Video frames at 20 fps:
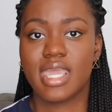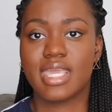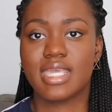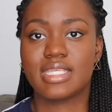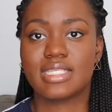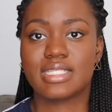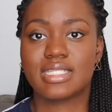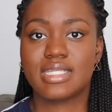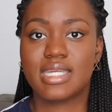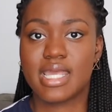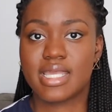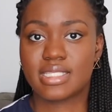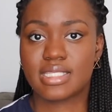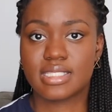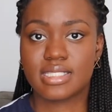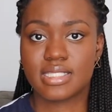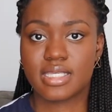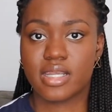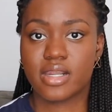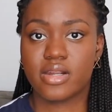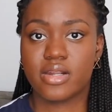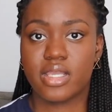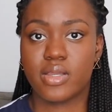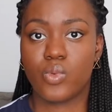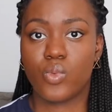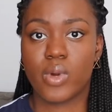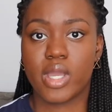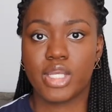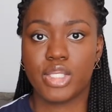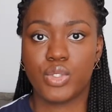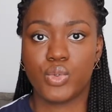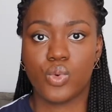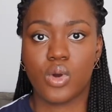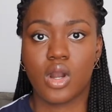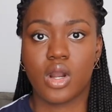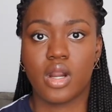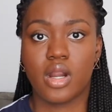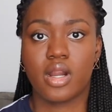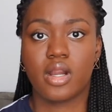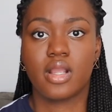is necessary when you
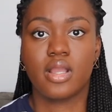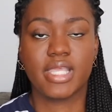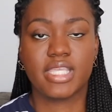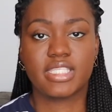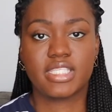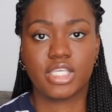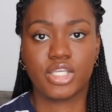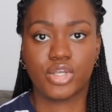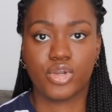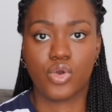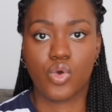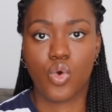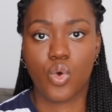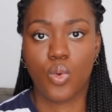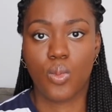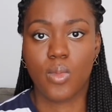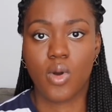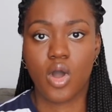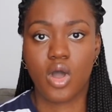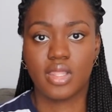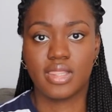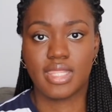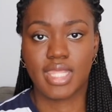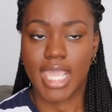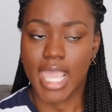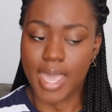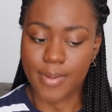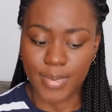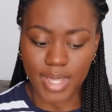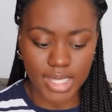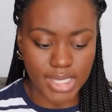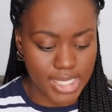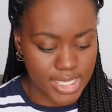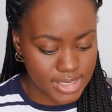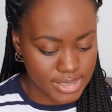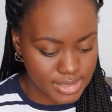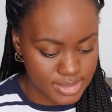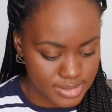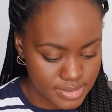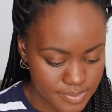are placing your home on the
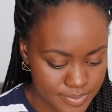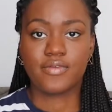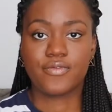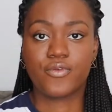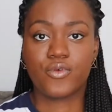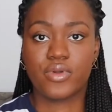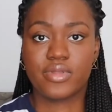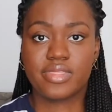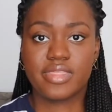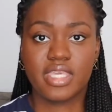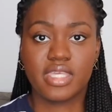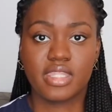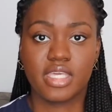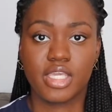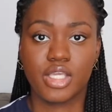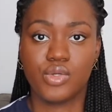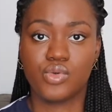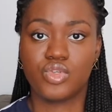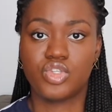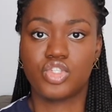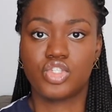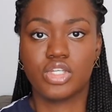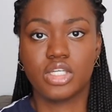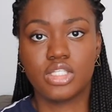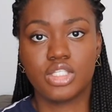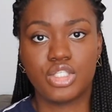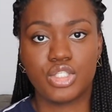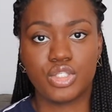MLS. The fourth thing that you should